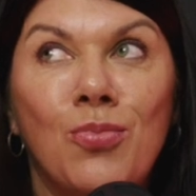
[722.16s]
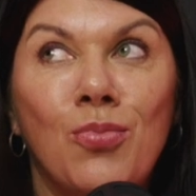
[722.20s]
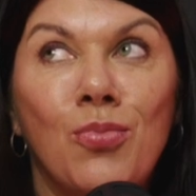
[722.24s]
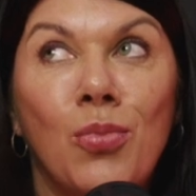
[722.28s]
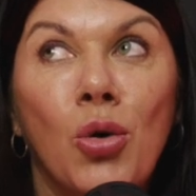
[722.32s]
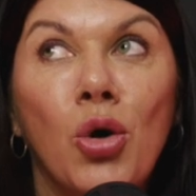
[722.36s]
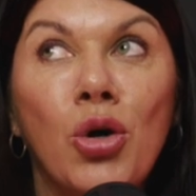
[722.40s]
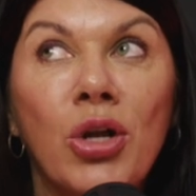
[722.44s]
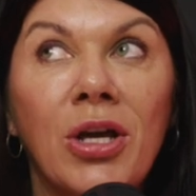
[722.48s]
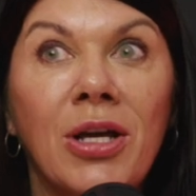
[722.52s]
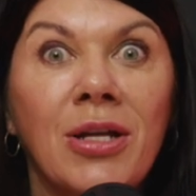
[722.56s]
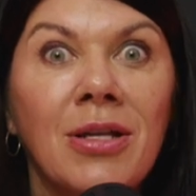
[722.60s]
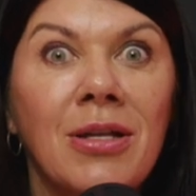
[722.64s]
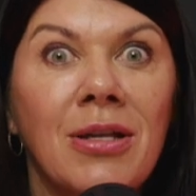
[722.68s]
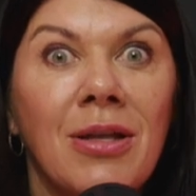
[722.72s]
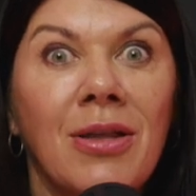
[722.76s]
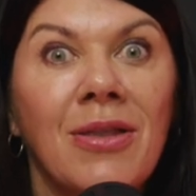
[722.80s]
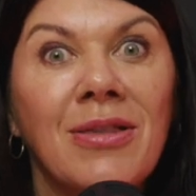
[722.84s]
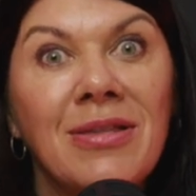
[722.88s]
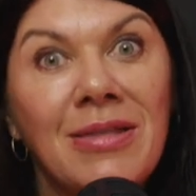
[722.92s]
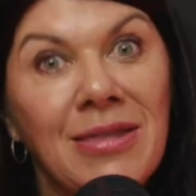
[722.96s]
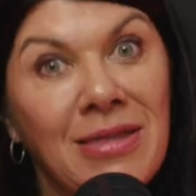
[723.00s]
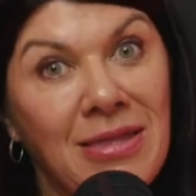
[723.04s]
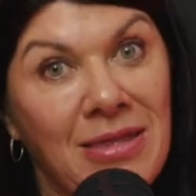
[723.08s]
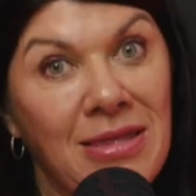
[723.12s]
put in
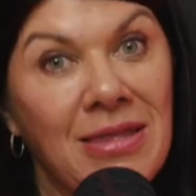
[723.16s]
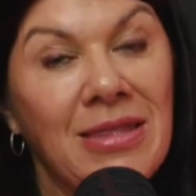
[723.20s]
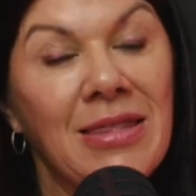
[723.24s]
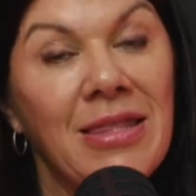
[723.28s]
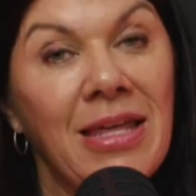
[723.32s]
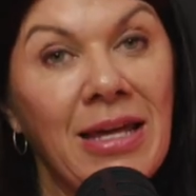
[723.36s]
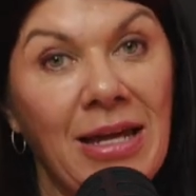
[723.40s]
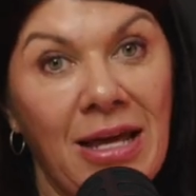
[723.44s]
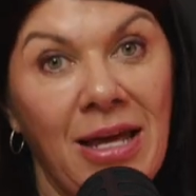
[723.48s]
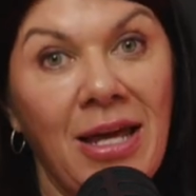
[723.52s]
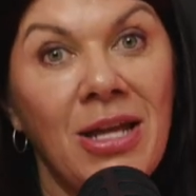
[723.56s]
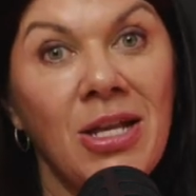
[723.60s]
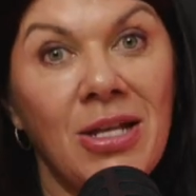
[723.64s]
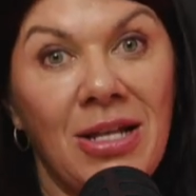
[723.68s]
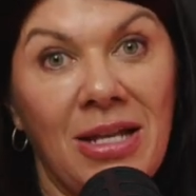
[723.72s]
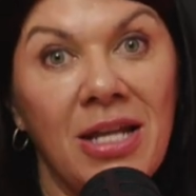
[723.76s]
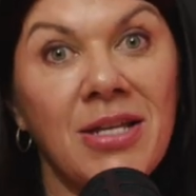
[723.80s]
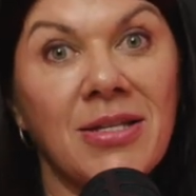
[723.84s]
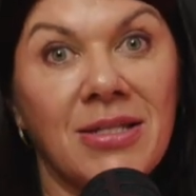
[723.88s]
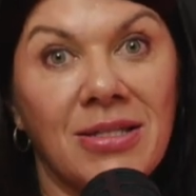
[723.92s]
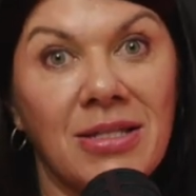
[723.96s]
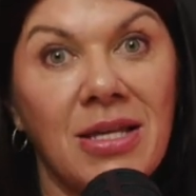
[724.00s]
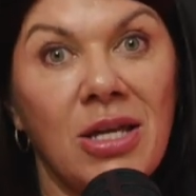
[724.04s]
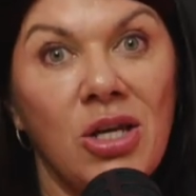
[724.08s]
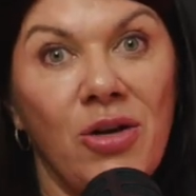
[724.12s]
the
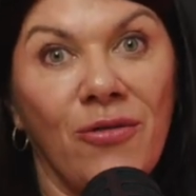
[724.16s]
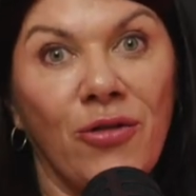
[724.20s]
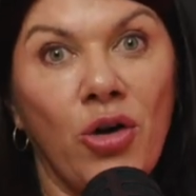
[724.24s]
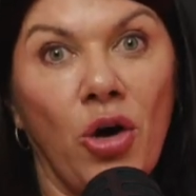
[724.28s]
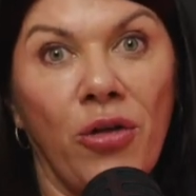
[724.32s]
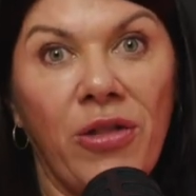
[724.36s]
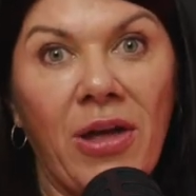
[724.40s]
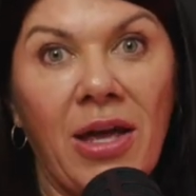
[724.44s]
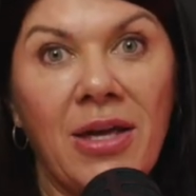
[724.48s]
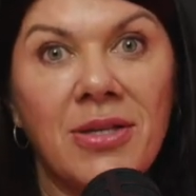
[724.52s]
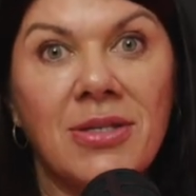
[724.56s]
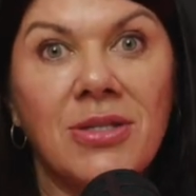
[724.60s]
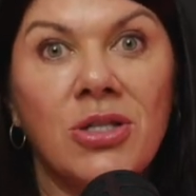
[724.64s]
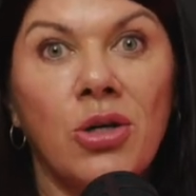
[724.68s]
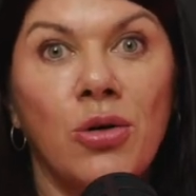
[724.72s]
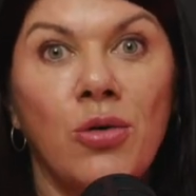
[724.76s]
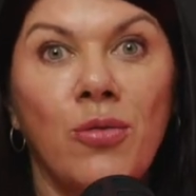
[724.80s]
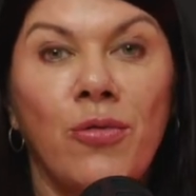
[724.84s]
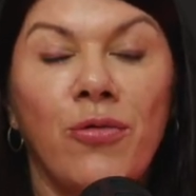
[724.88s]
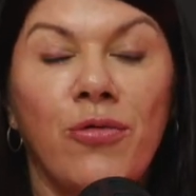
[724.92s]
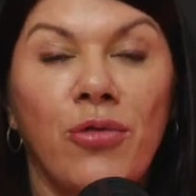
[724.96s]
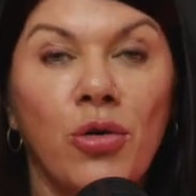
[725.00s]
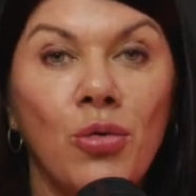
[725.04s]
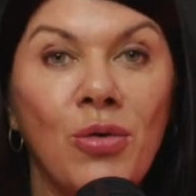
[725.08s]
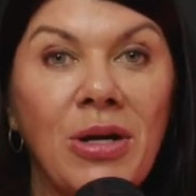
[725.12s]
list that you've got there. So
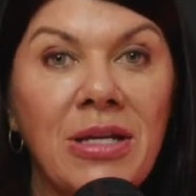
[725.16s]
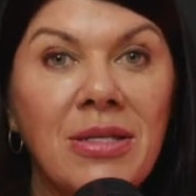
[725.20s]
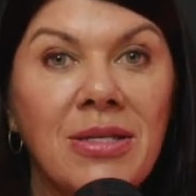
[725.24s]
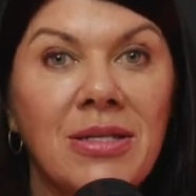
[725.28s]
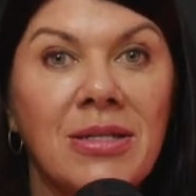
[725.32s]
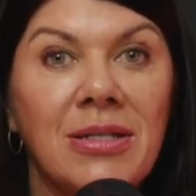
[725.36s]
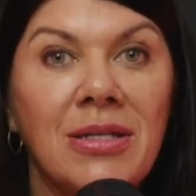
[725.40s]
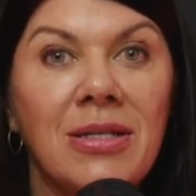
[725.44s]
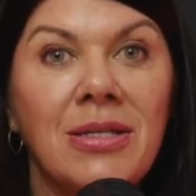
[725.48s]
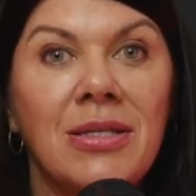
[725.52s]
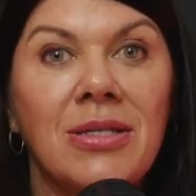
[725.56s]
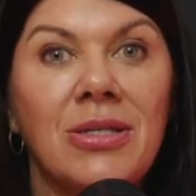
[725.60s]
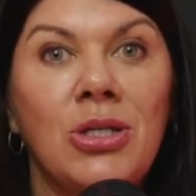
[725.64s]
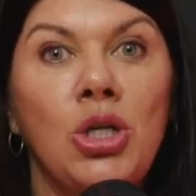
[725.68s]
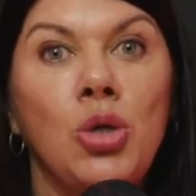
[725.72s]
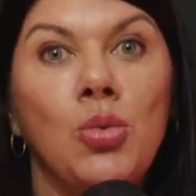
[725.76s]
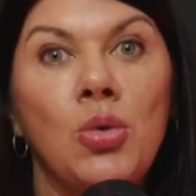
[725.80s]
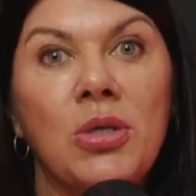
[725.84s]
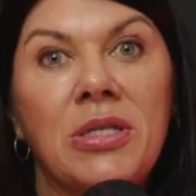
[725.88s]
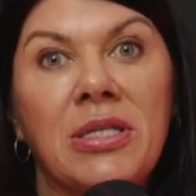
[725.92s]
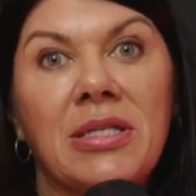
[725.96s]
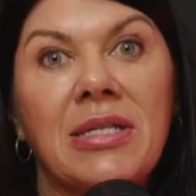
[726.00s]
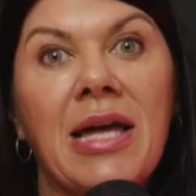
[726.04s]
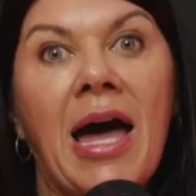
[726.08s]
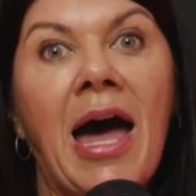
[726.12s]
for instance, you
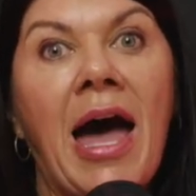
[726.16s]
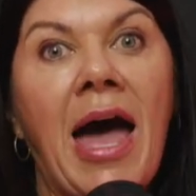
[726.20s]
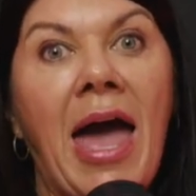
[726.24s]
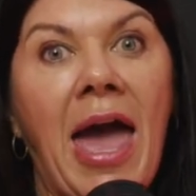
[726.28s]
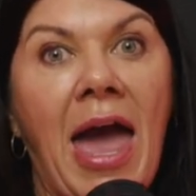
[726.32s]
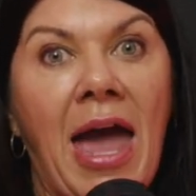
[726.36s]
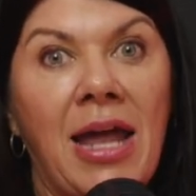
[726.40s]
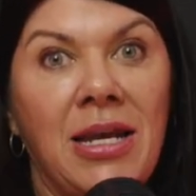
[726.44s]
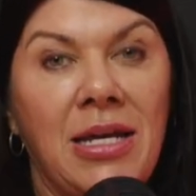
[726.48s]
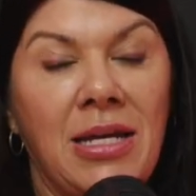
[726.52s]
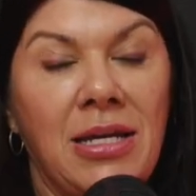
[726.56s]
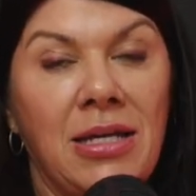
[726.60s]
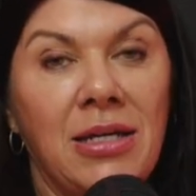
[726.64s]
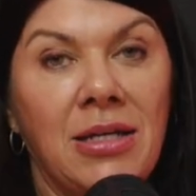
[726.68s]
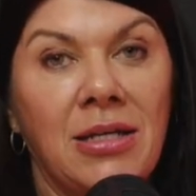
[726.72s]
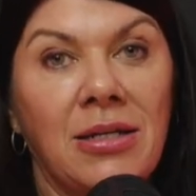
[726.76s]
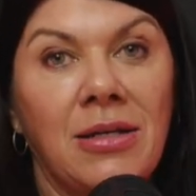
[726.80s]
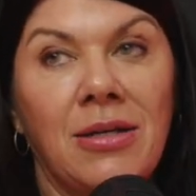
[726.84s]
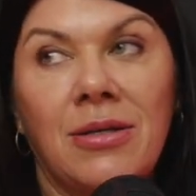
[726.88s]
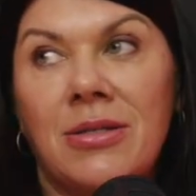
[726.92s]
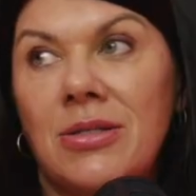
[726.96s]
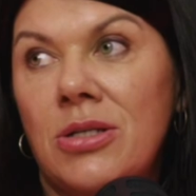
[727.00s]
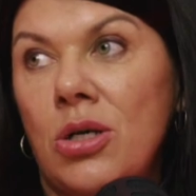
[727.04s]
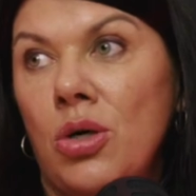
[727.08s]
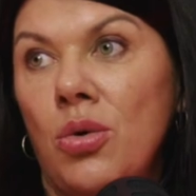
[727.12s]
would start adding
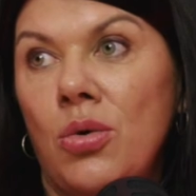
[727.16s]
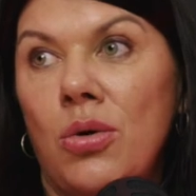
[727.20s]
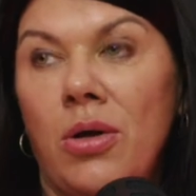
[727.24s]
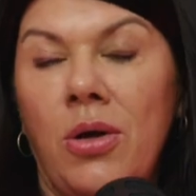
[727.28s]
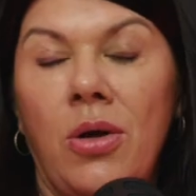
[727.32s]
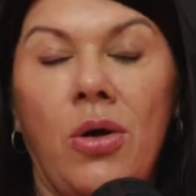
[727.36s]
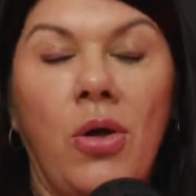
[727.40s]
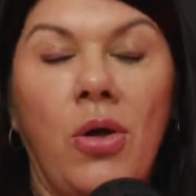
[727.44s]
in. So